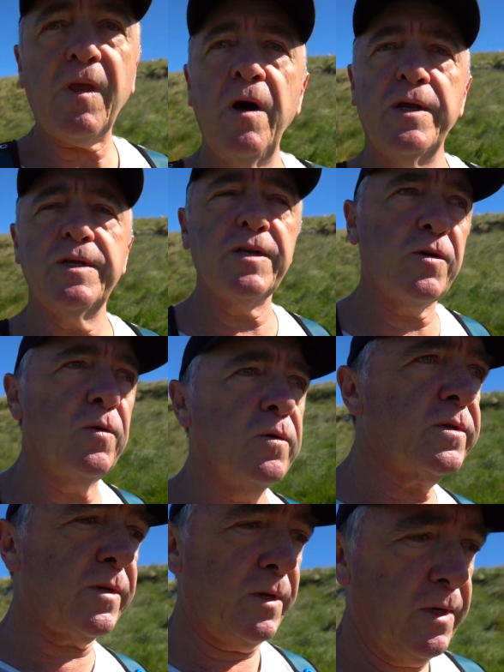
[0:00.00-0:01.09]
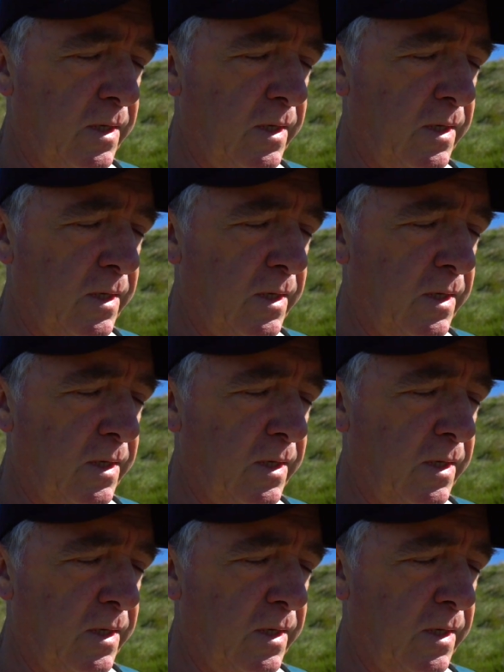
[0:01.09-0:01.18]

I did a course